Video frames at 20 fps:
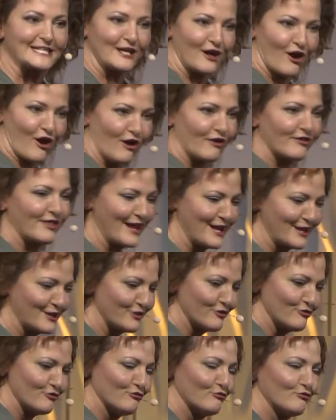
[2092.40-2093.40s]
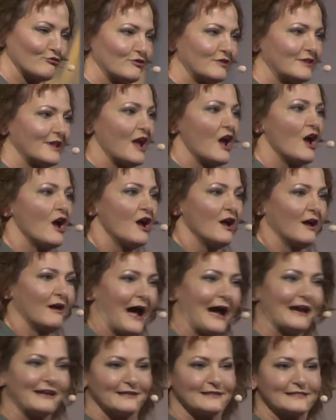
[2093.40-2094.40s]
hard, thank you. I
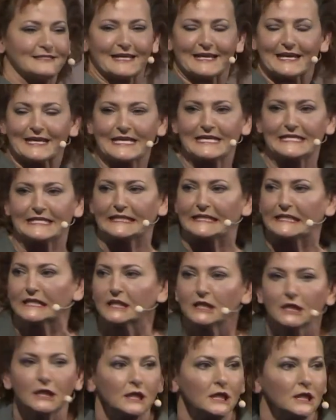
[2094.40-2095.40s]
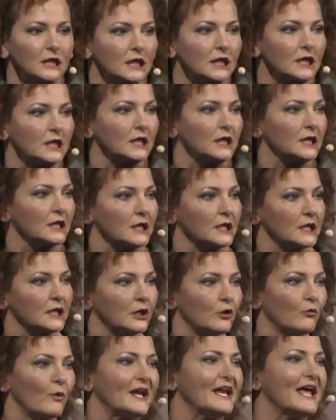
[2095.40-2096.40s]
didn't say it, he did.
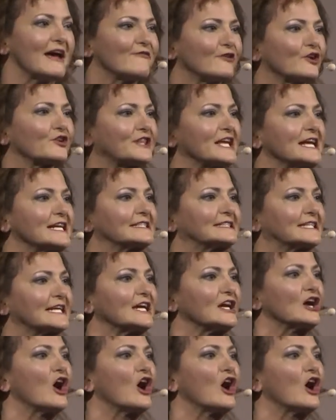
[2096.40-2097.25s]
Whenever things get